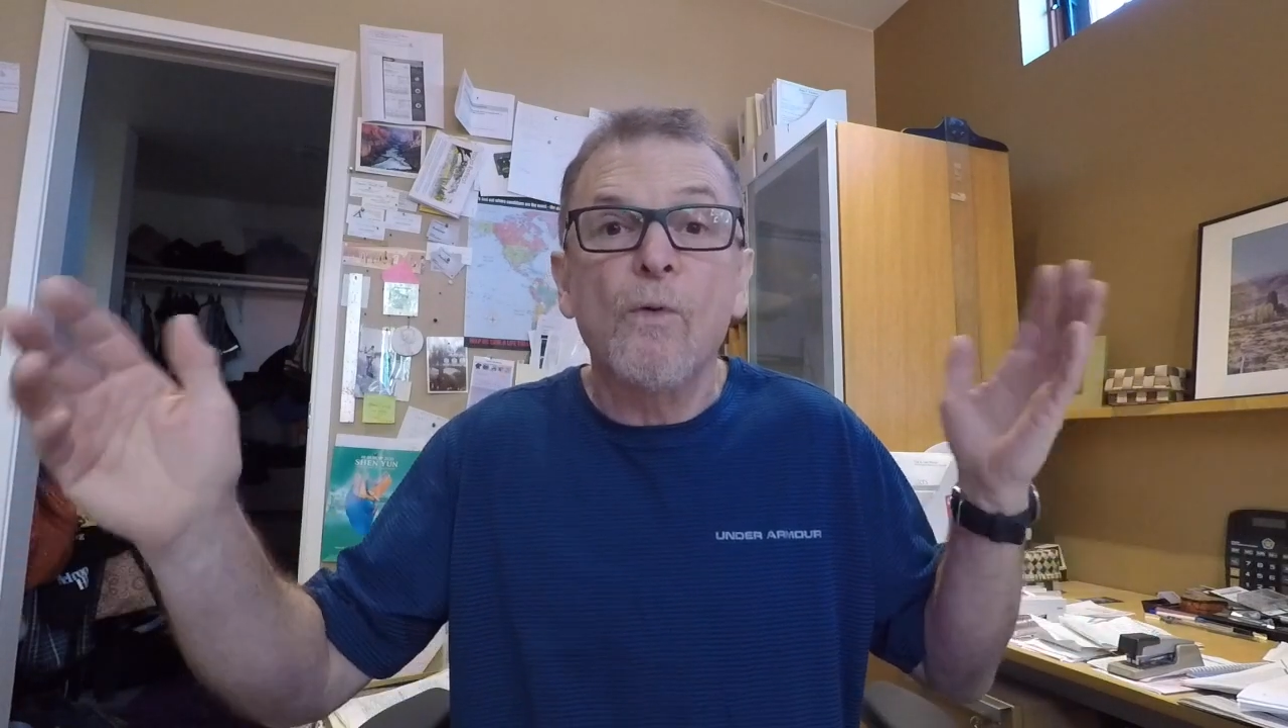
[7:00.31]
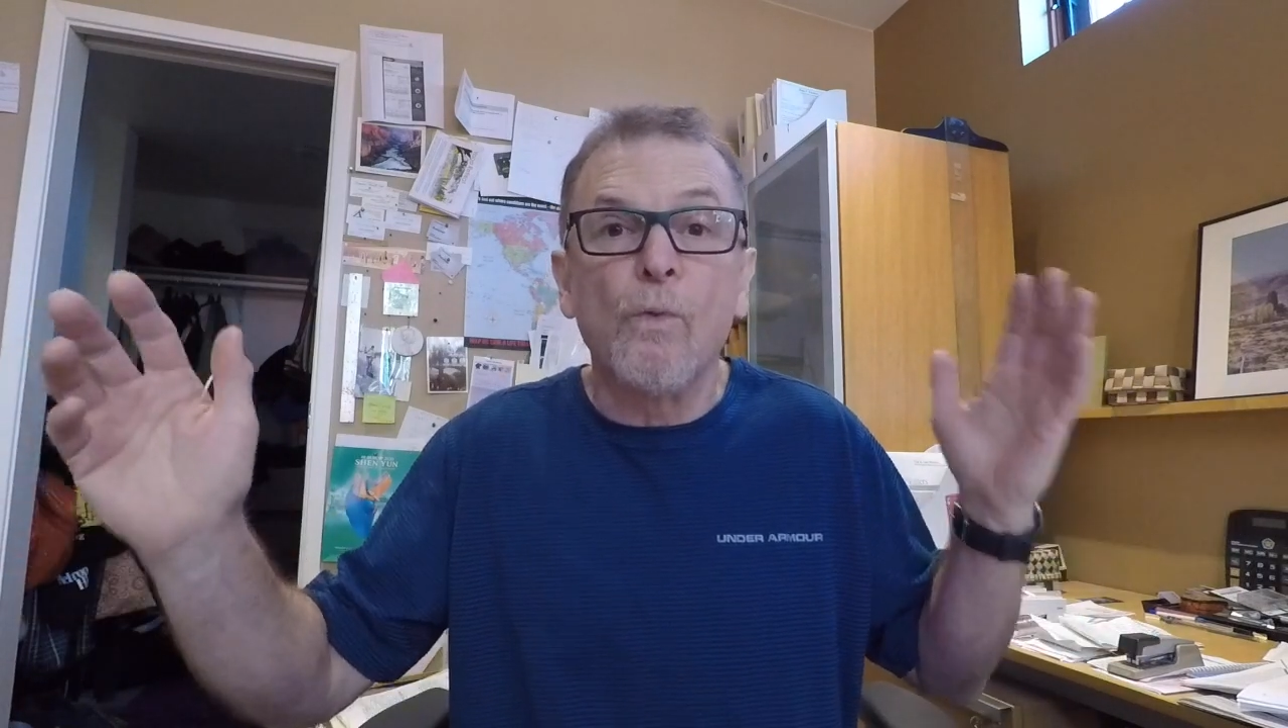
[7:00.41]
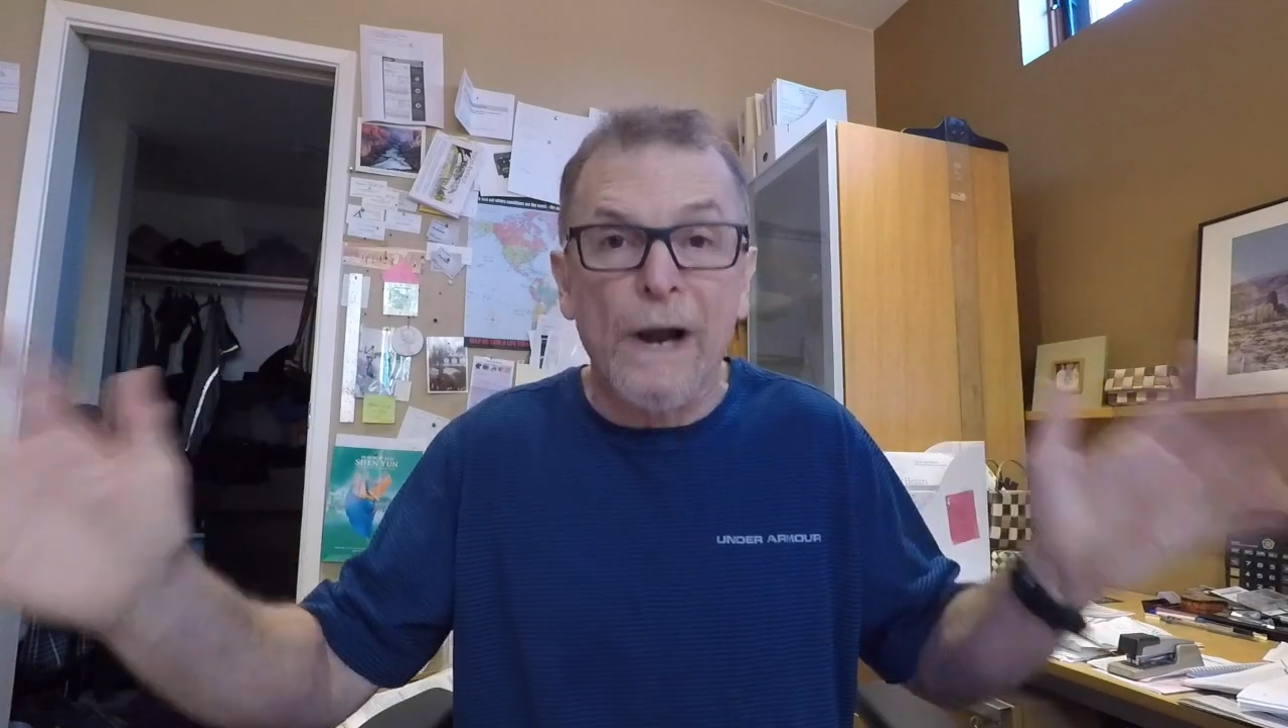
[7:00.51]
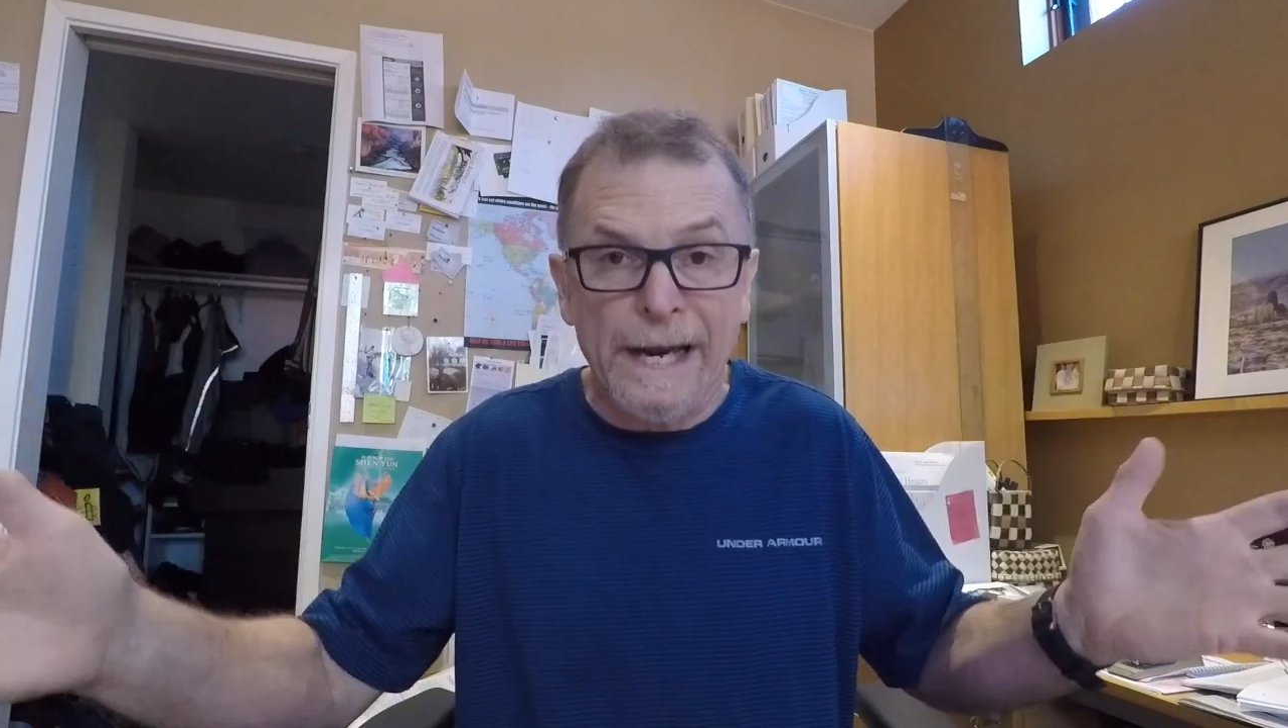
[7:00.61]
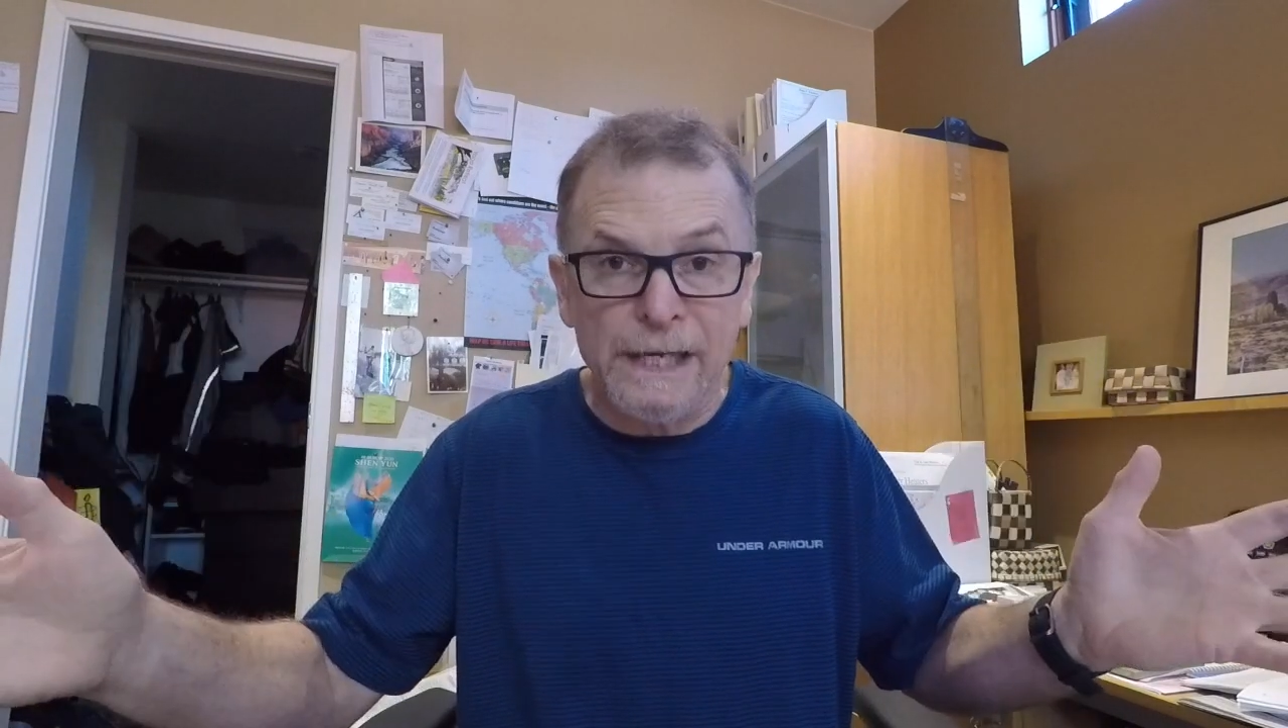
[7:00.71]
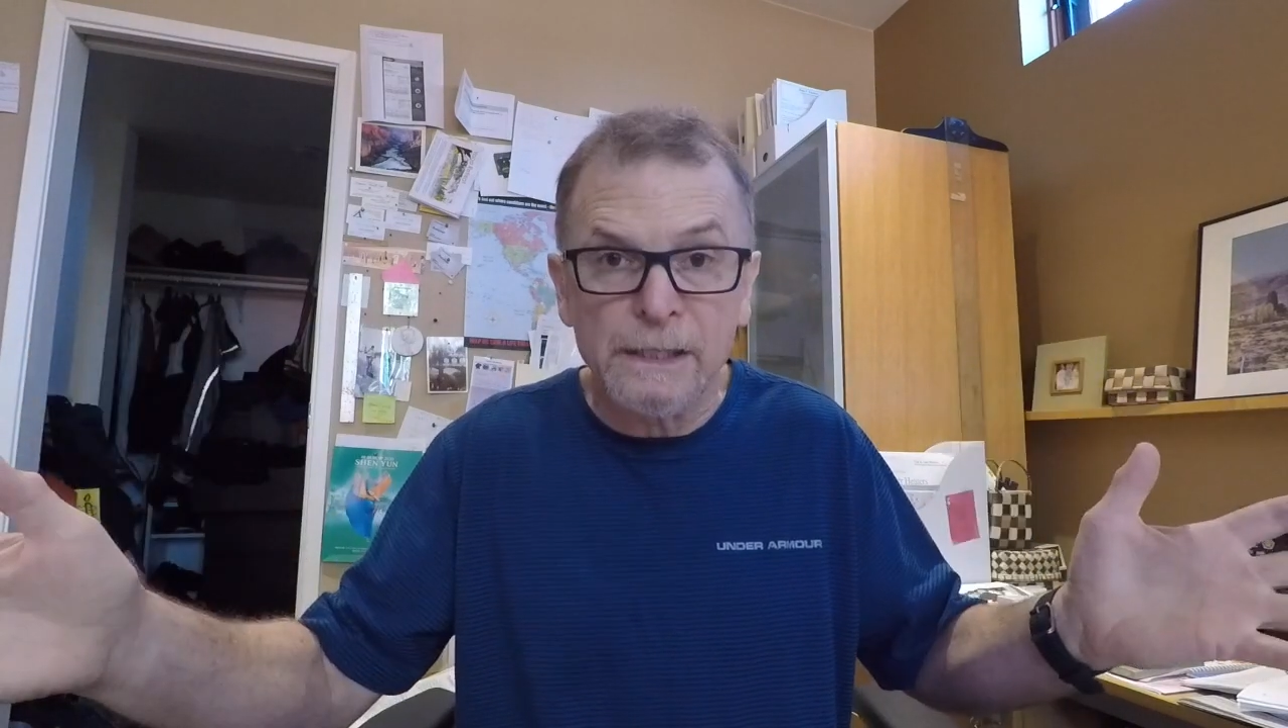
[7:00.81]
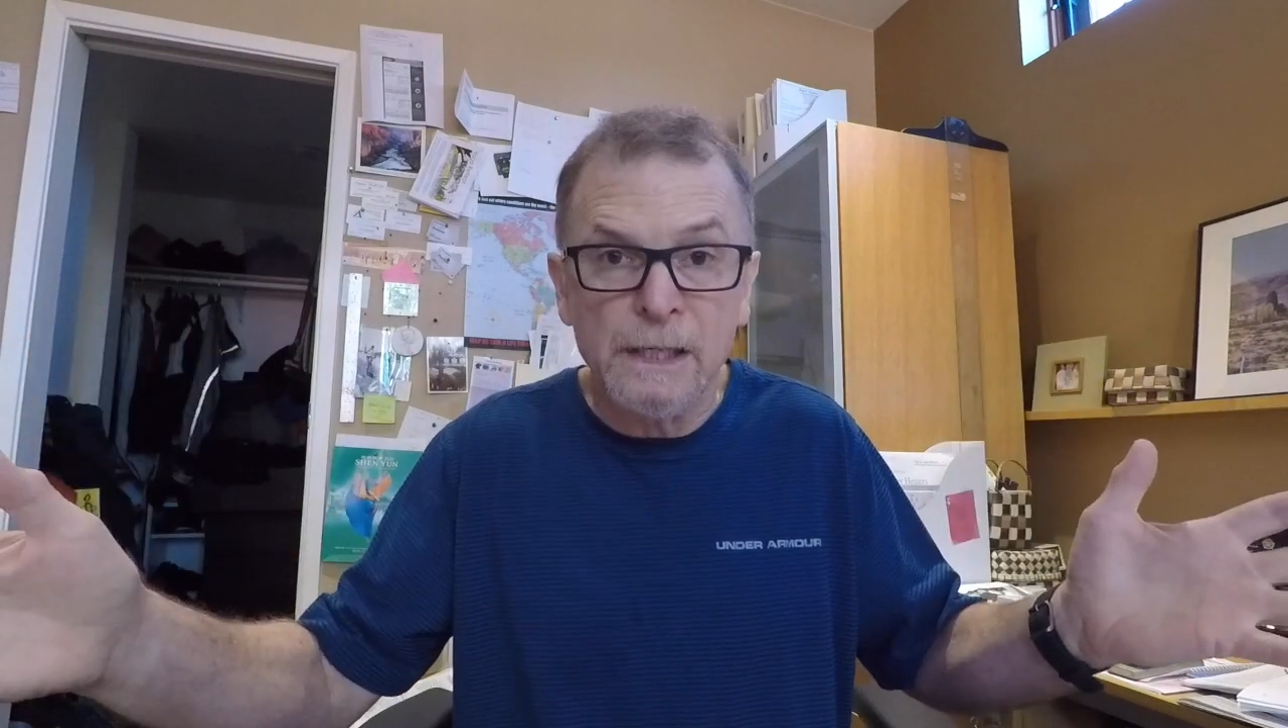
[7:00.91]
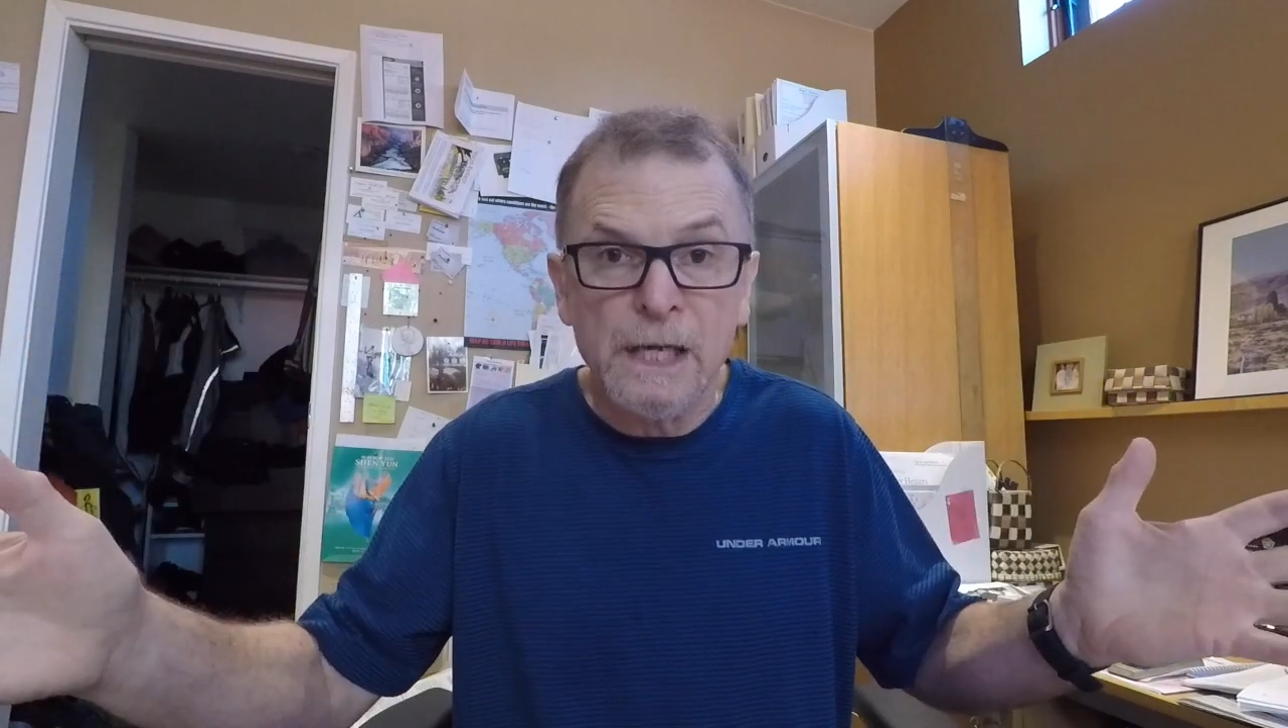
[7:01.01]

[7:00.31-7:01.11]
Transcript: way.